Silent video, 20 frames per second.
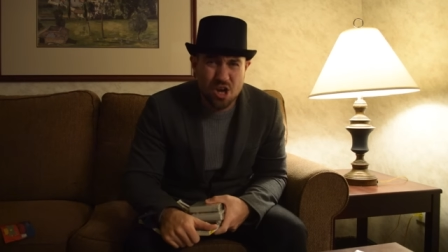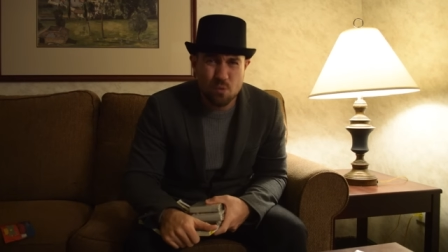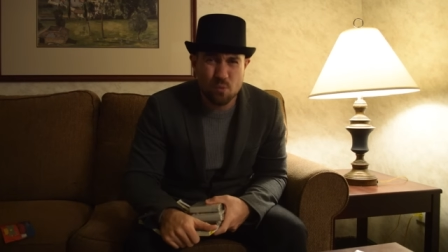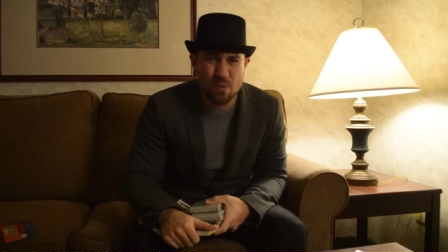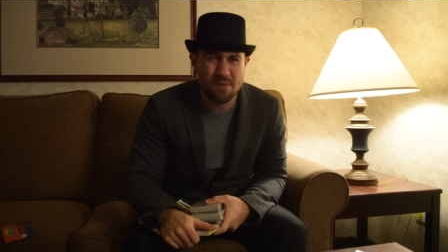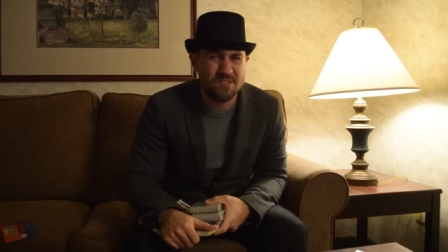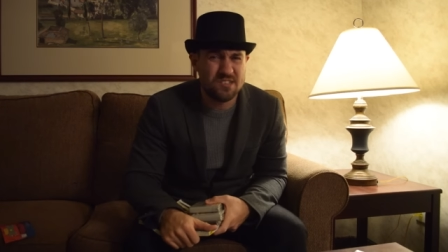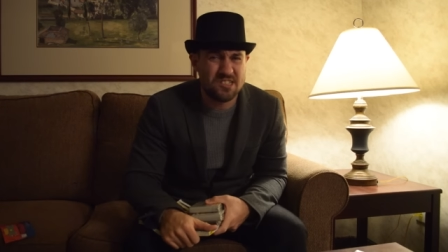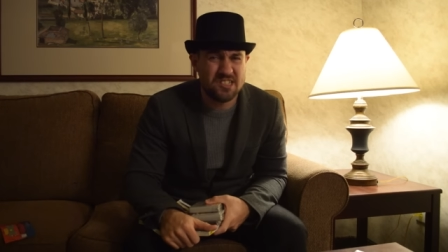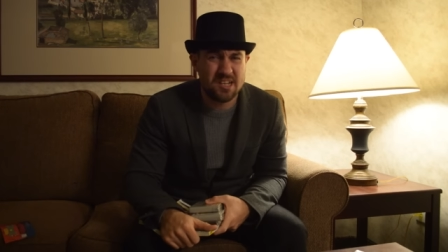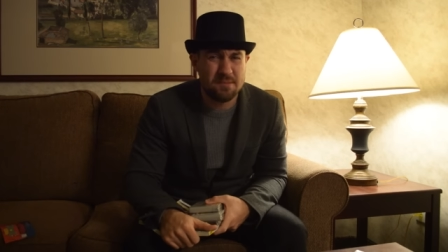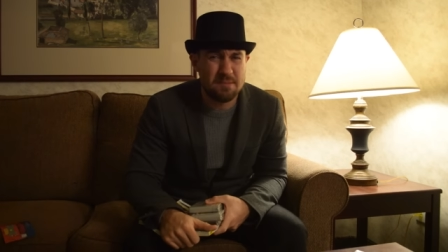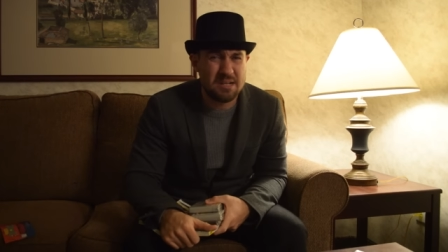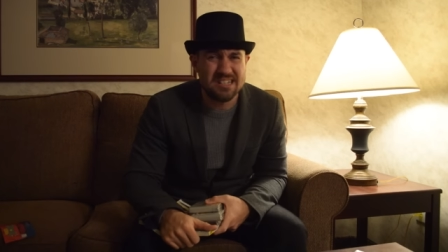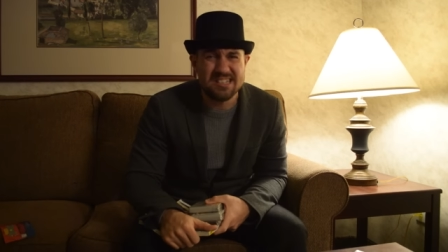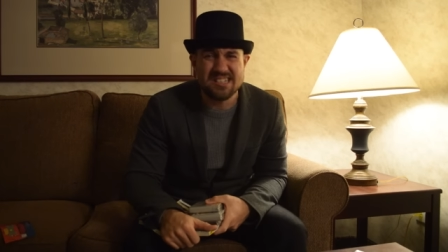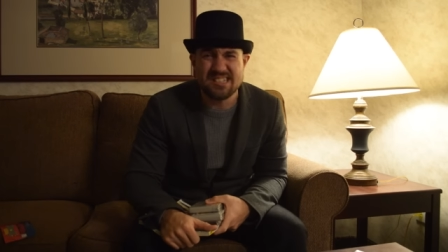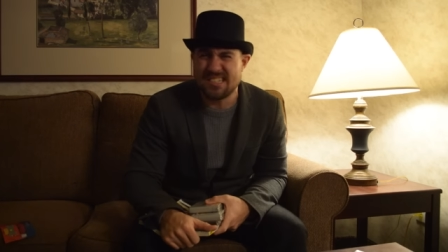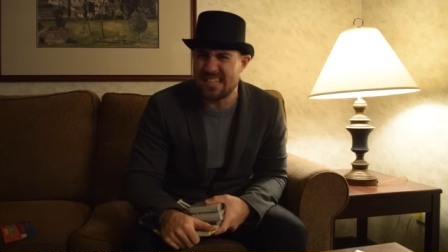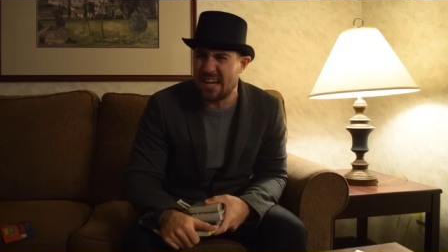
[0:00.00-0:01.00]
with Jimmy
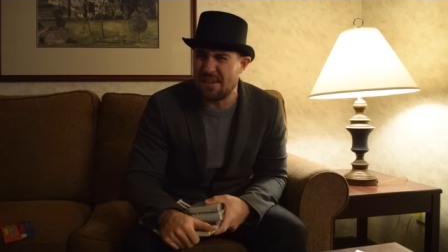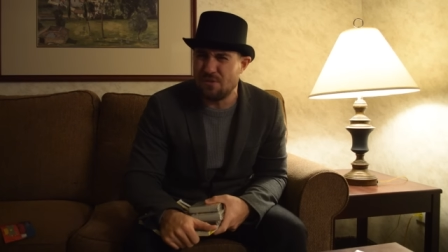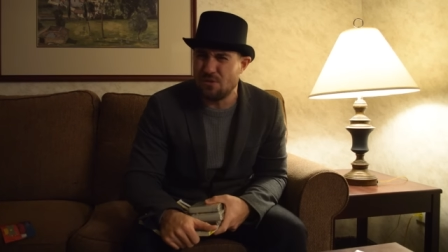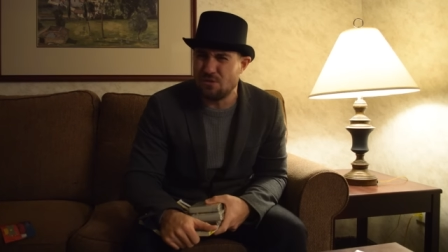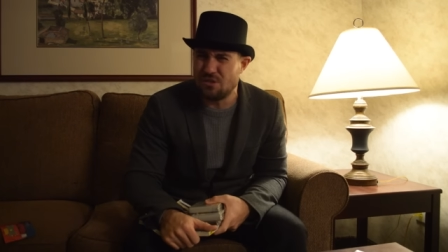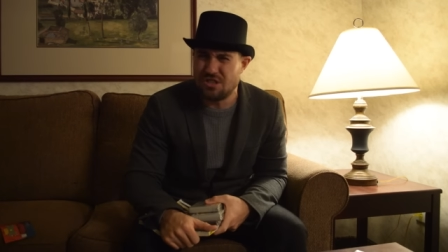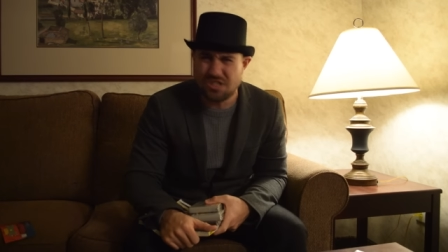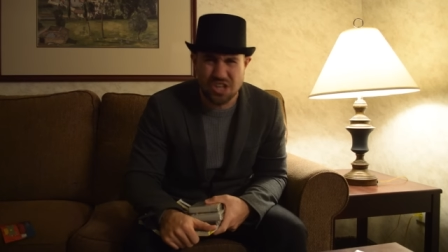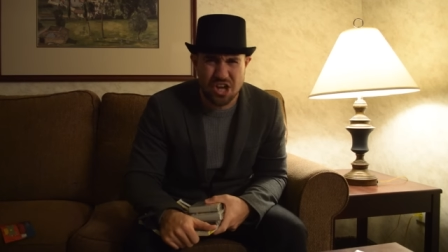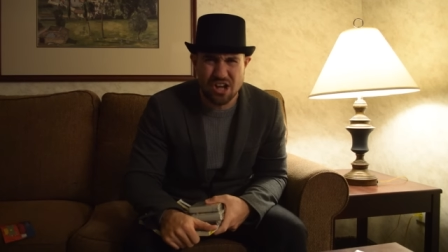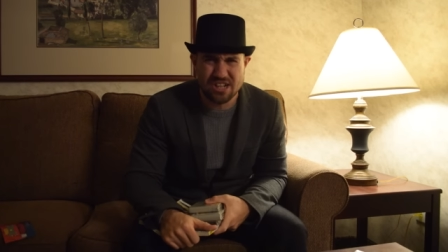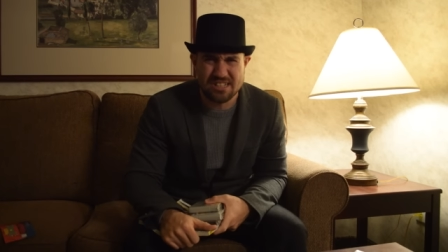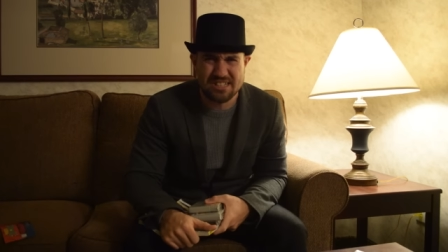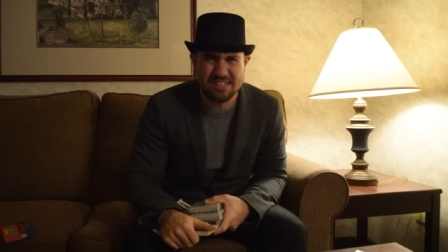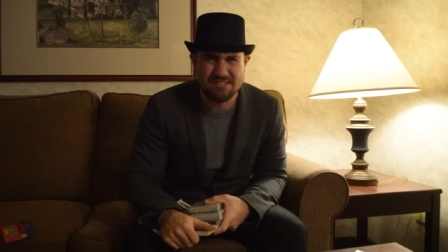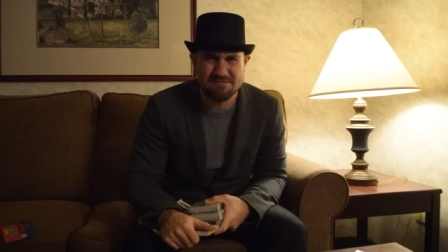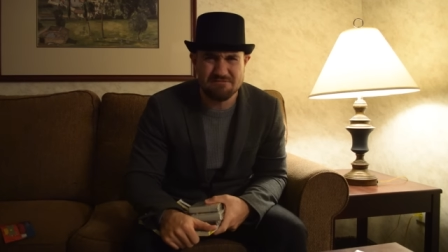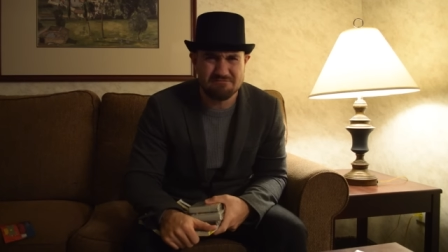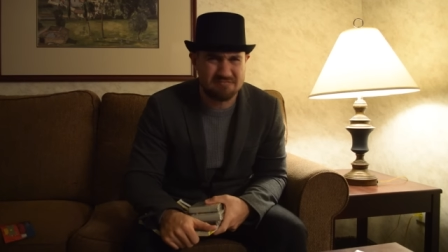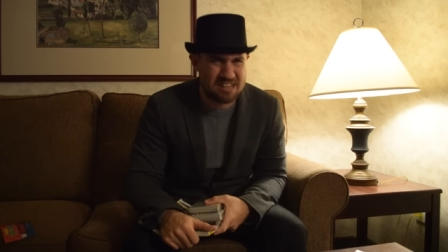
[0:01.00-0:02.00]
Savile
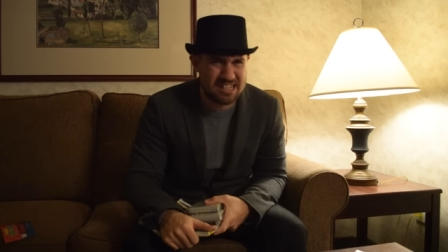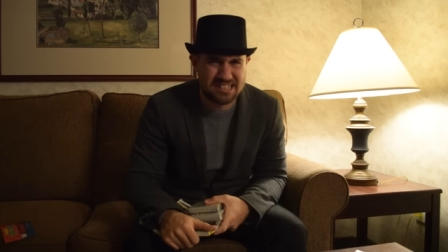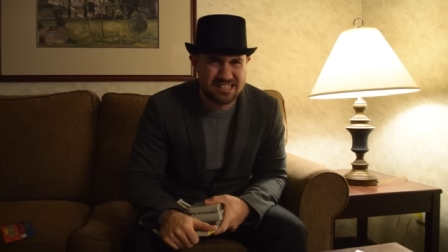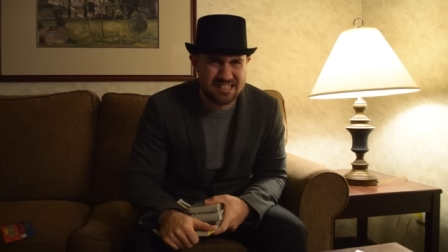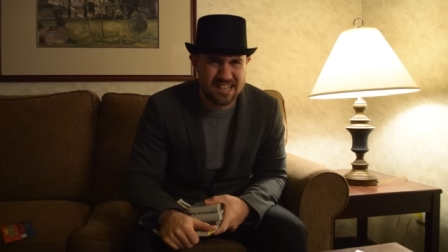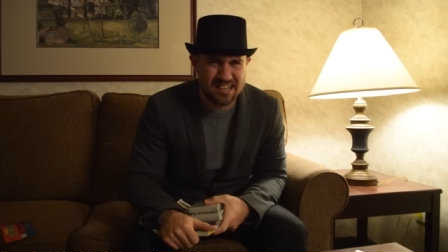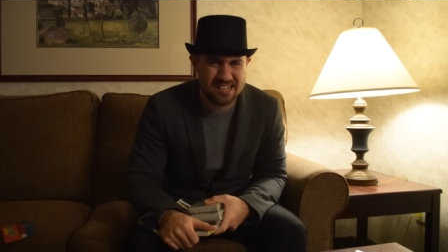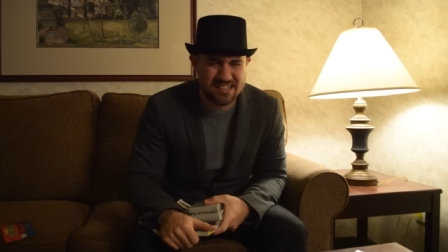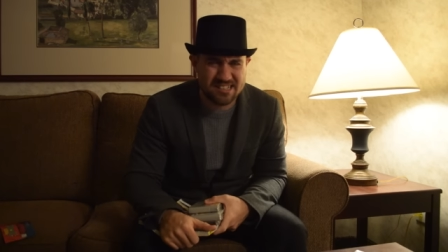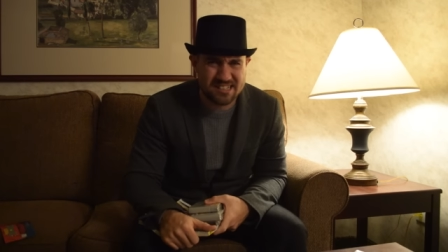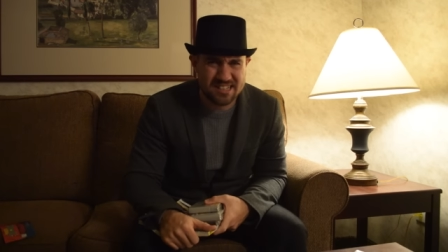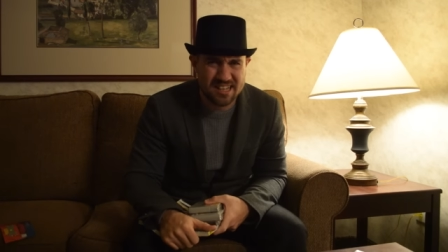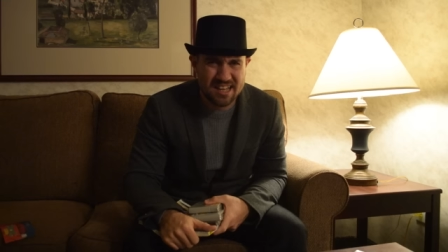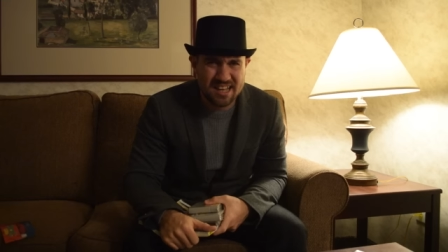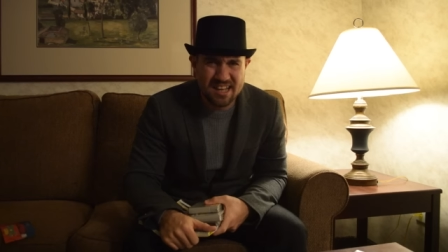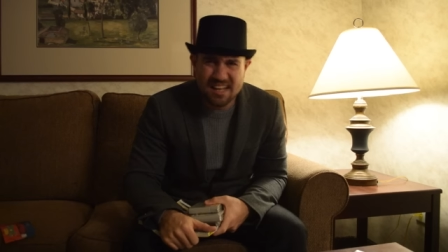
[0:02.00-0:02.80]
dirty resellers.